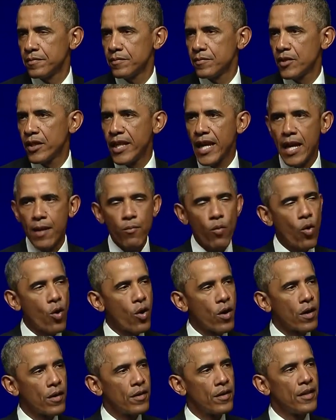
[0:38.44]
Today,
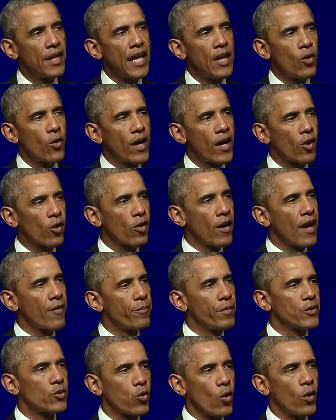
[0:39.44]
more NATO aircraft
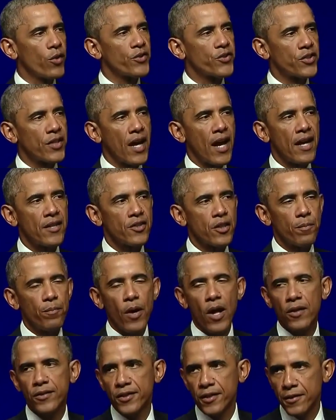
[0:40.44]
patrol the skies of the
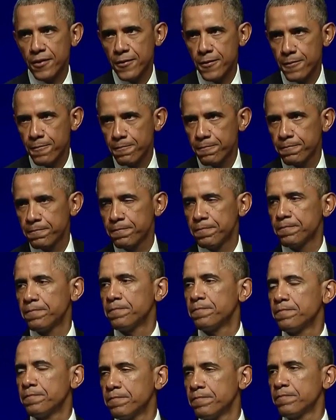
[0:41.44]
Baltics.
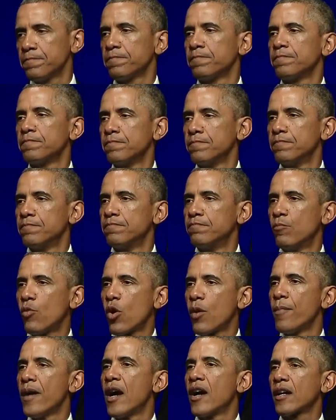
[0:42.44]
More
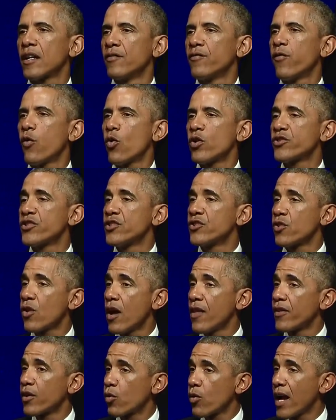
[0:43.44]
American forces are
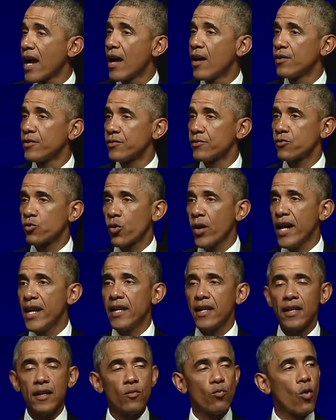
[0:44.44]
on the ground,
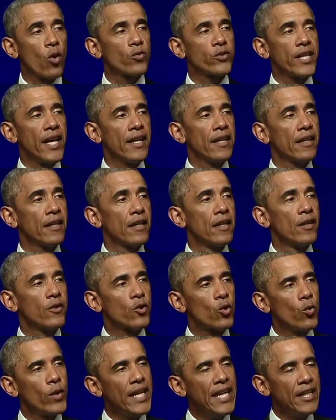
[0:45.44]
training and rotating
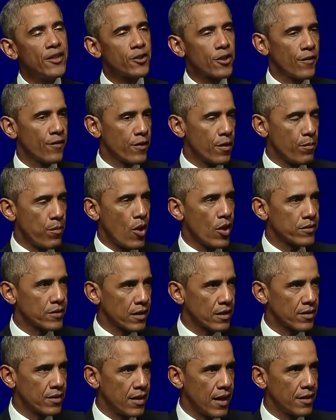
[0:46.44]
through each of the
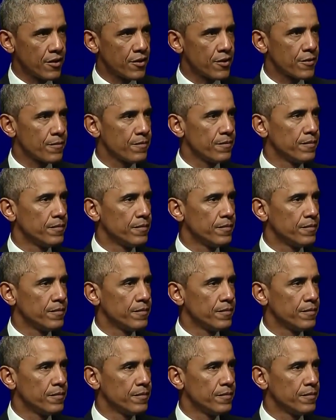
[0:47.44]
Baltic states.